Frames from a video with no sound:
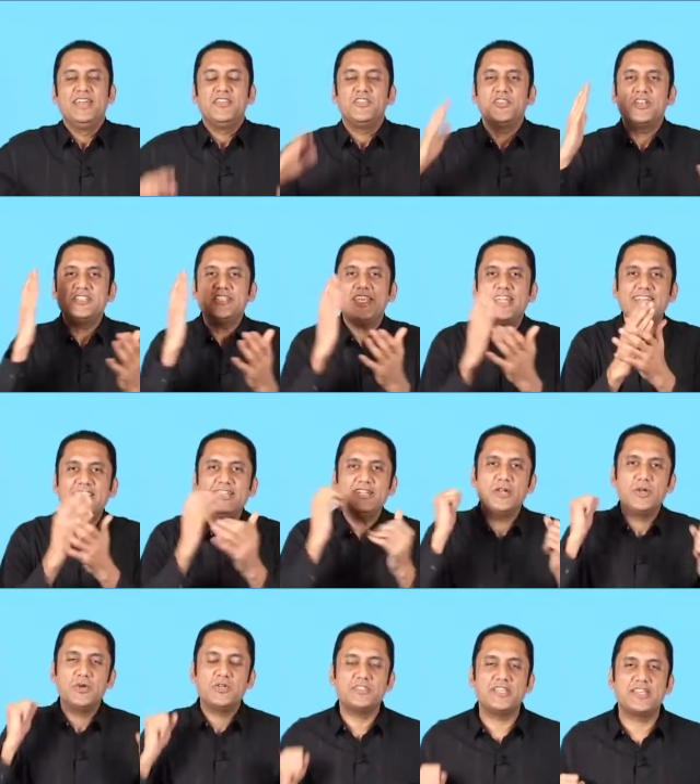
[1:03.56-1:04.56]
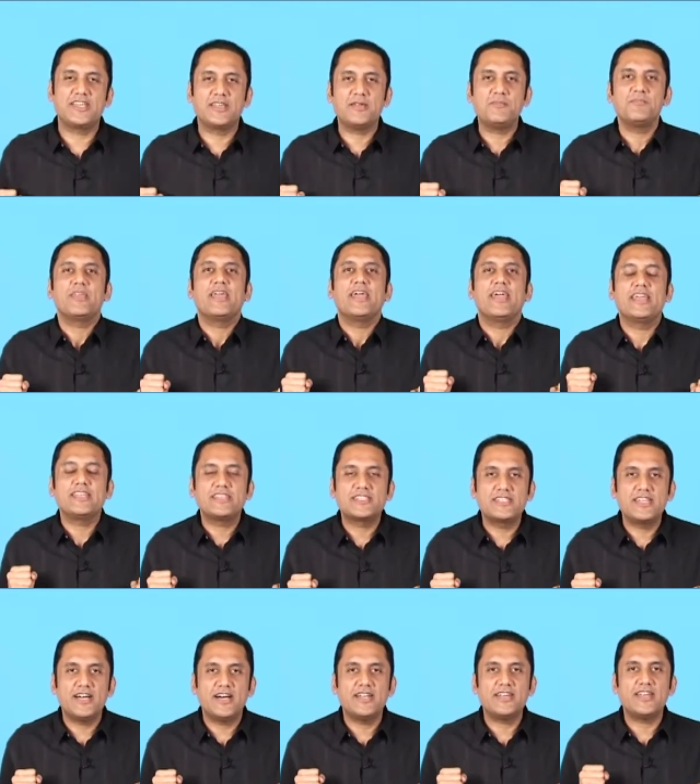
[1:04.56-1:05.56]
The second closing is
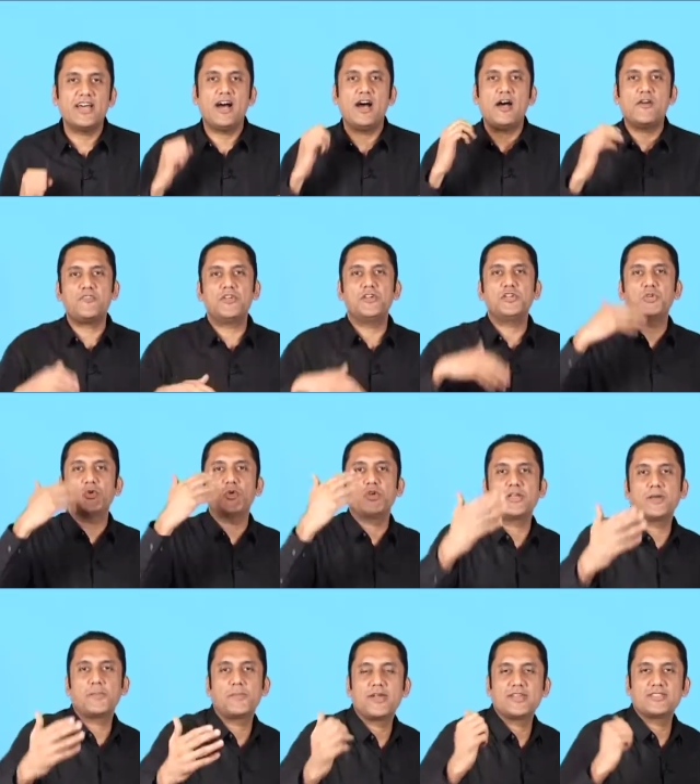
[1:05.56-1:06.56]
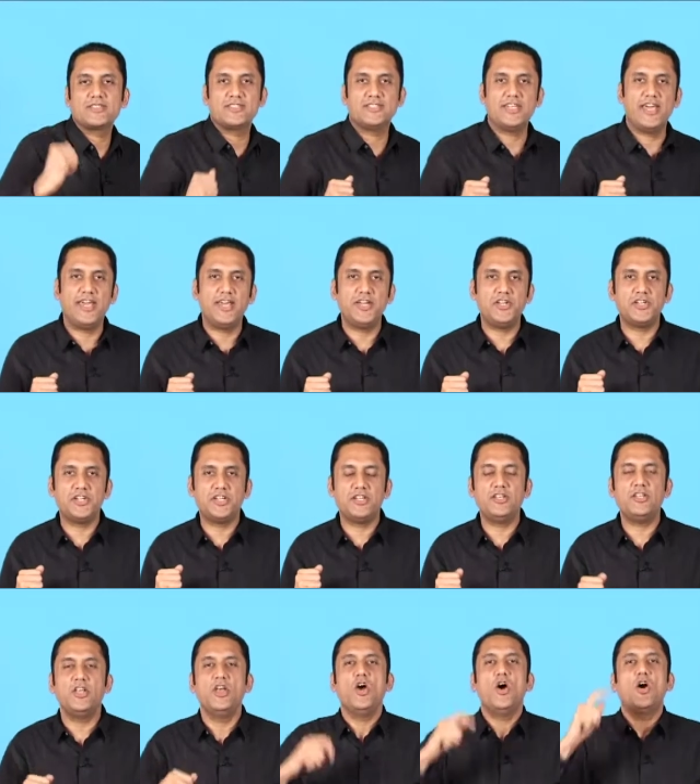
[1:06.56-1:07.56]
done after showing a
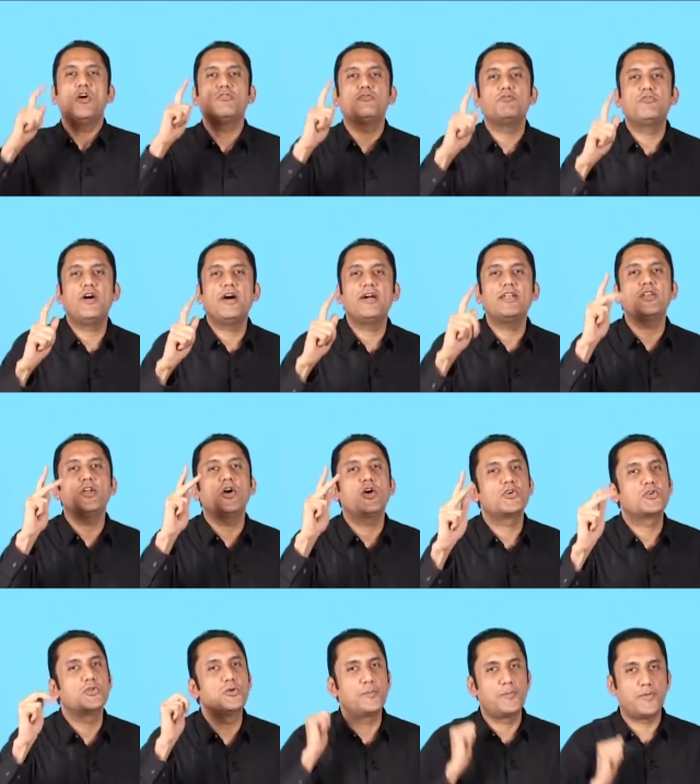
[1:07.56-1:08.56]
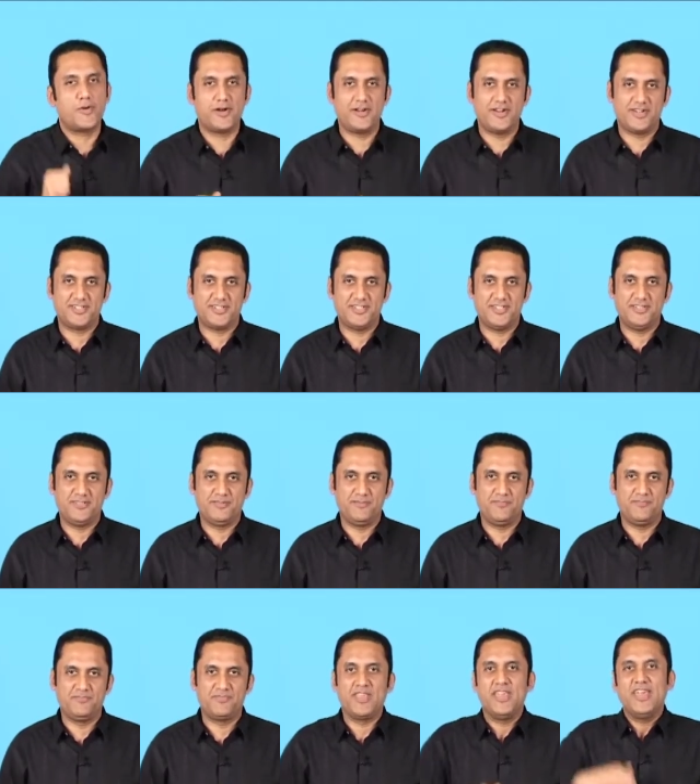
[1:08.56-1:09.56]
presentation of one or two products.
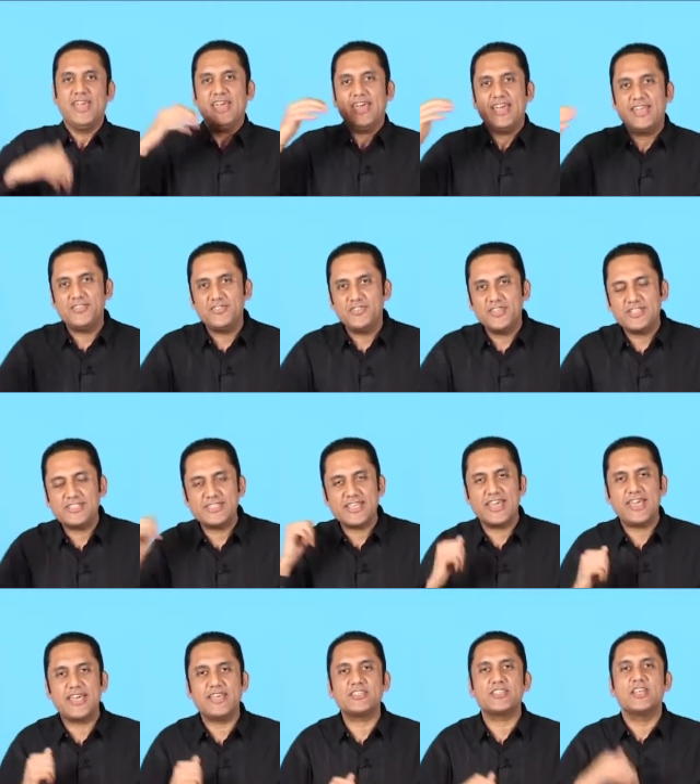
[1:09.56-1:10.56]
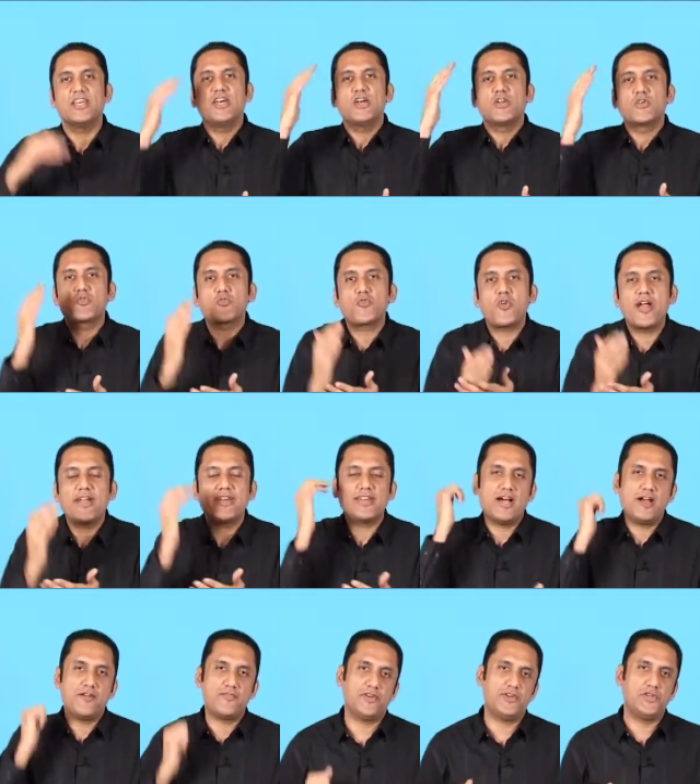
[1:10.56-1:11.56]
In this case, right
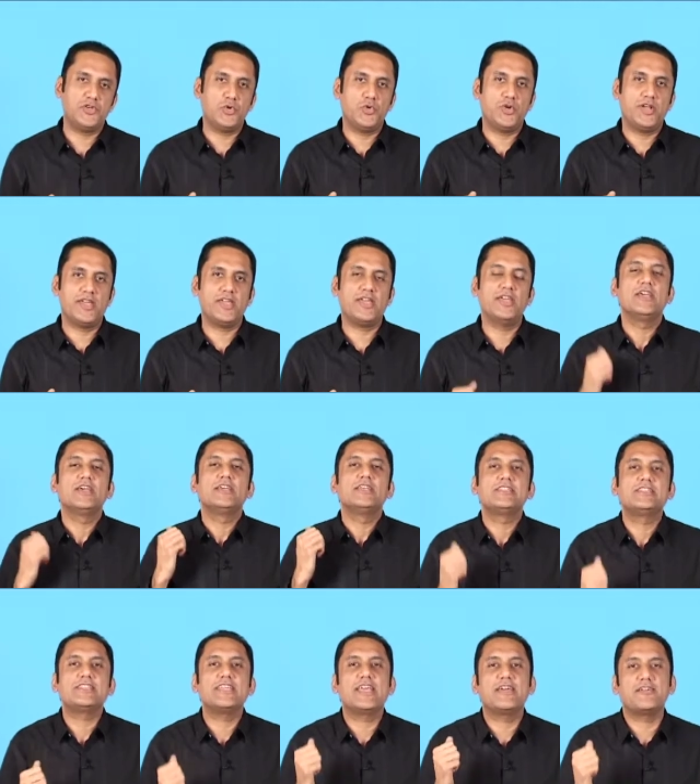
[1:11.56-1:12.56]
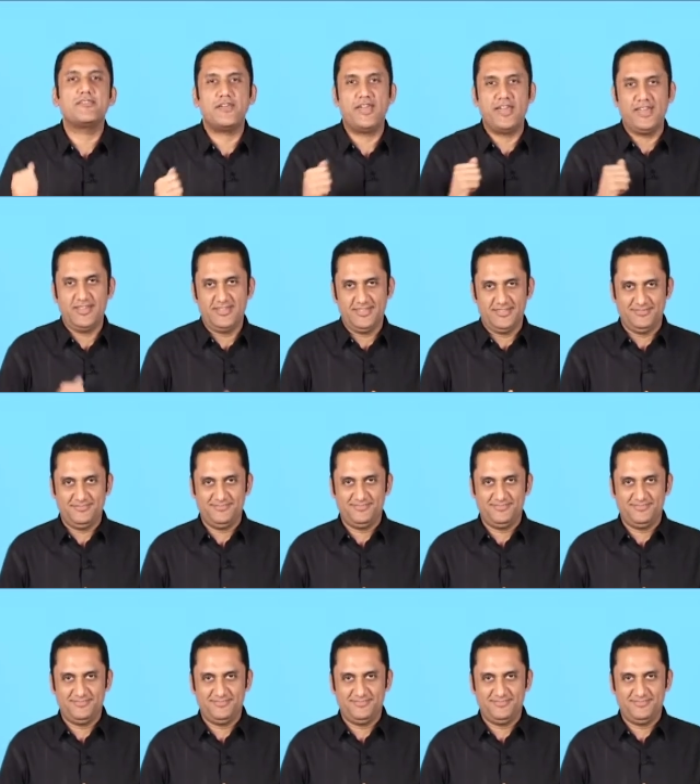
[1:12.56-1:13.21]
after showing CFL.